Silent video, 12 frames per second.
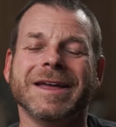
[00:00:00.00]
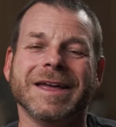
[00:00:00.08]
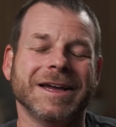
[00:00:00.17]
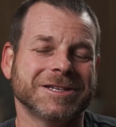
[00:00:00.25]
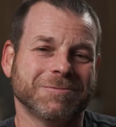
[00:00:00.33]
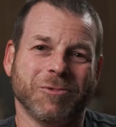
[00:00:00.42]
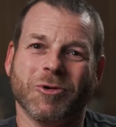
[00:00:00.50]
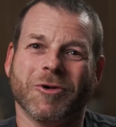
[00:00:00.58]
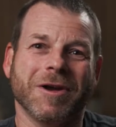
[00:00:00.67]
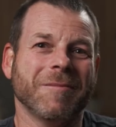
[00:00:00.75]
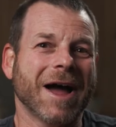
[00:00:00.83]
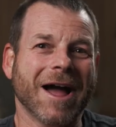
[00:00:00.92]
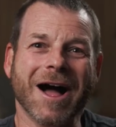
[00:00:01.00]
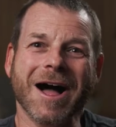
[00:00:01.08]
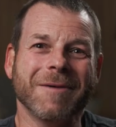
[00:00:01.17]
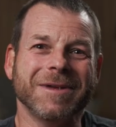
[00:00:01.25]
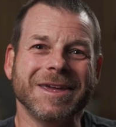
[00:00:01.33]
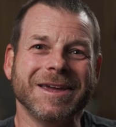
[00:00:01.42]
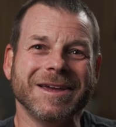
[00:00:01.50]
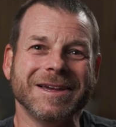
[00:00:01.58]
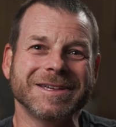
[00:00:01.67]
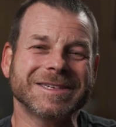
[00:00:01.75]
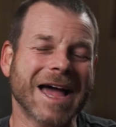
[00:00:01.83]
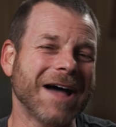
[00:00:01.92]
exploring my
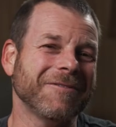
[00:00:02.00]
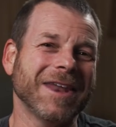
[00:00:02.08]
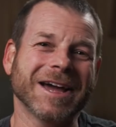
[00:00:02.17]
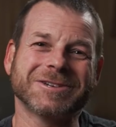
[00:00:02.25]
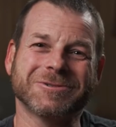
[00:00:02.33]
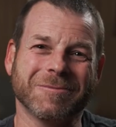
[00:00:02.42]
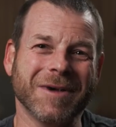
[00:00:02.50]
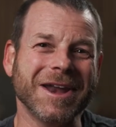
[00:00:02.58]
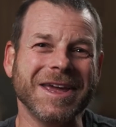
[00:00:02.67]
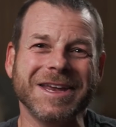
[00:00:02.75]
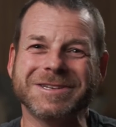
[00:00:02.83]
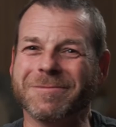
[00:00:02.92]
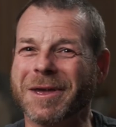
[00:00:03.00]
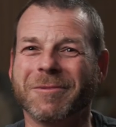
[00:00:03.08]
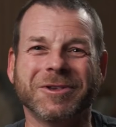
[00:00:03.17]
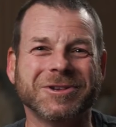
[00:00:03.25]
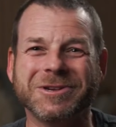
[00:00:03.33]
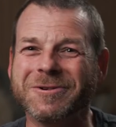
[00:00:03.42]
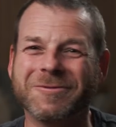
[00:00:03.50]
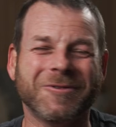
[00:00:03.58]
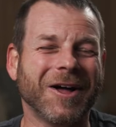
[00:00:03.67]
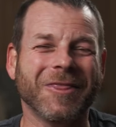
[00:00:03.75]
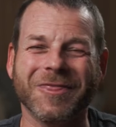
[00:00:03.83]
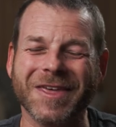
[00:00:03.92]
hobbies, having extra money to be able to do
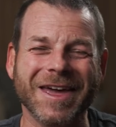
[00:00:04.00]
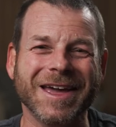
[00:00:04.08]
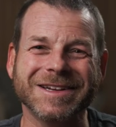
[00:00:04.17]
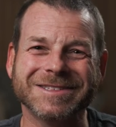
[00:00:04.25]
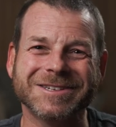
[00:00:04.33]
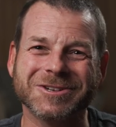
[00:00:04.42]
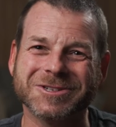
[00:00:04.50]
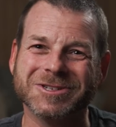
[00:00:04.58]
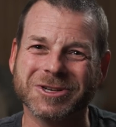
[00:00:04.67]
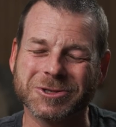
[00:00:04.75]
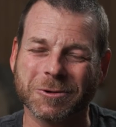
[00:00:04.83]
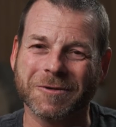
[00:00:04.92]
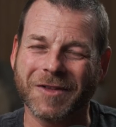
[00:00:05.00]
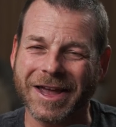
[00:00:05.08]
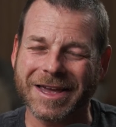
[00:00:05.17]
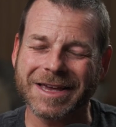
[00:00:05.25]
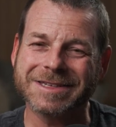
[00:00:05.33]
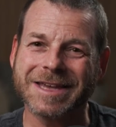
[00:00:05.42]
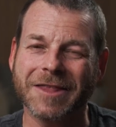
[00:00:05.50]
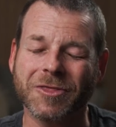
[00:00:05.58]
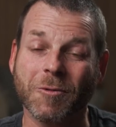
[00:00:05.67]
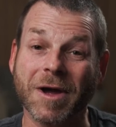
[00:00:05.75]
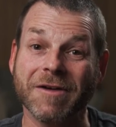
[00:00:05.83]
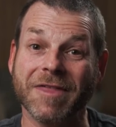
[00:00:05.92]
fun things, just sort of like kids get in
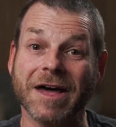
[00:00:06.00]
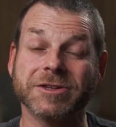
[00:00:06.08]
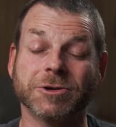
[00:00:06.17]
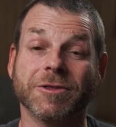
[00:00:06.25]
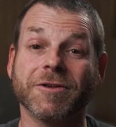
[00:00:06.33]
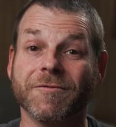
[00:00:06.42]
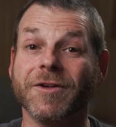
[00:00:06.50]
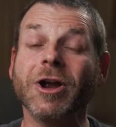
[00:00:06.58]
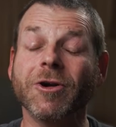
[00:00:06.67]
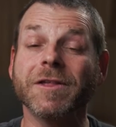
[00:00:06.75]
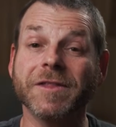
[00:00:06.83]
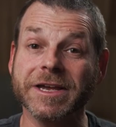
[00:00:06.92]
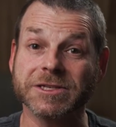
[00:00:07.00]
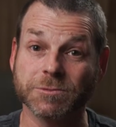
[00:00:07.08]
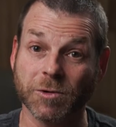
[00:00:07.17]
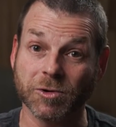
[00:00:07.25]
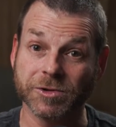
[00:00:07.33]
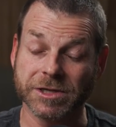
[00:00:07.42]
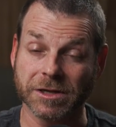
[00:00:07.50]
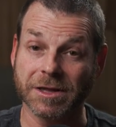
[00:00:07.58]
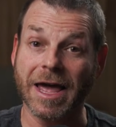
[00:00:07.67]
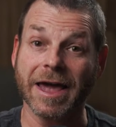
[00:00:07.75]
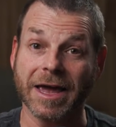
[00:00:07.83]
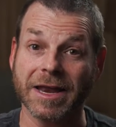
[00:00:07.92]
the way of that. So at the very least, we'll
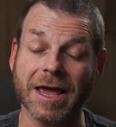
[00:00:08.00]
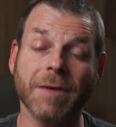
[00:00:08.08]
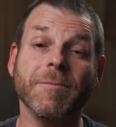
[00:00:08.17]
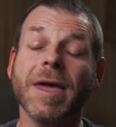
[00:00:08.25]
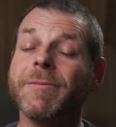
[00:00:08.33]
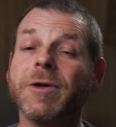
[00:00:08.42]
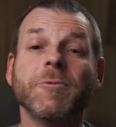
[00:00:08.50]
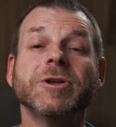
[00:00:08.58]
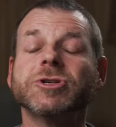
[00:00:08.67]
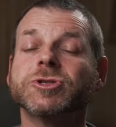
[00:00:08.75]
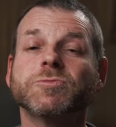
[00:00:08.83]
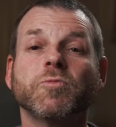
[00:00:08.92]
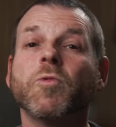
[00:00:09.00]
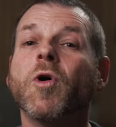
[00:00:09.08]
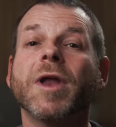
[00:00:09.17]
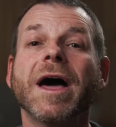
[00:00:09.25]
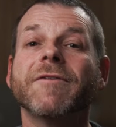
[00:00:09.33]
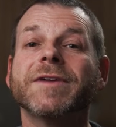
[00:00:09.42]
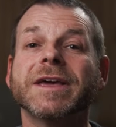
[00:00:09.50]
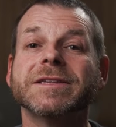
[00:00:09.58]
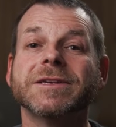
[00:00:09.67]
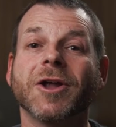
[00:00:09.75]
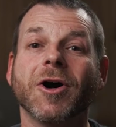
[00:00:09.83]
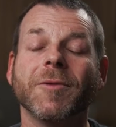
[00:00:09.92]
delay it. And maybe we just won't have
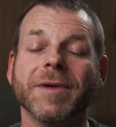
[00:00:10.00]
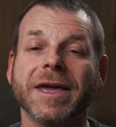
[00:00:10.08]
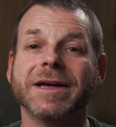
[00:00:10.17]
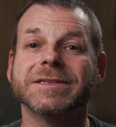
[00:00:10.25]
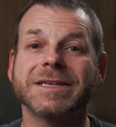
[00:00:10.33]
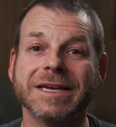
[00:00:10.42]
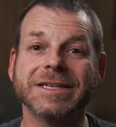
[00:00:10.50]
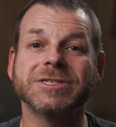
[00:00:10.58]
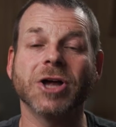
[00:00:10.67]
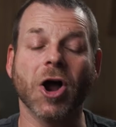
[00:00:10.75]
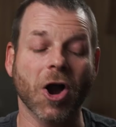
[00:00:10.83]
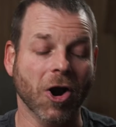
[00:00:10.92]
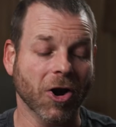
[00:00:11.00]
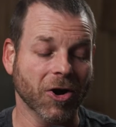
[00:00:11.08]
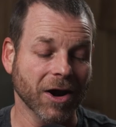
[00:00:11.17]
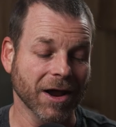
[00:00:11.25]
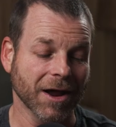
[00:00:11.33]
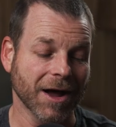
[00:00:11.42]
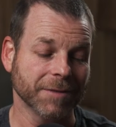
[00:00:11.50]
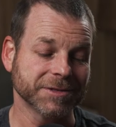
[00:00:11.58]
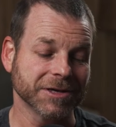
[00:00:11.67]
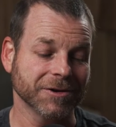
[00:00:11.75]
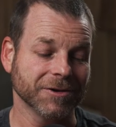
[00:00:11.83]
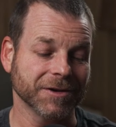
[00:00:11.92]
kids at all because kids are an
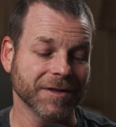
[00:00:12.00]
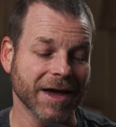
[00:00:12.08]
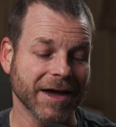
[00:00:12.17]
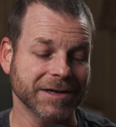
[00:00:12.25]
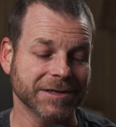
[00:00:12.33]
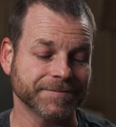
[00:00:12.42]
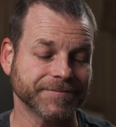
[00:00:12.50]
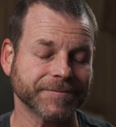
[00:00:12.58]
obstacle to that.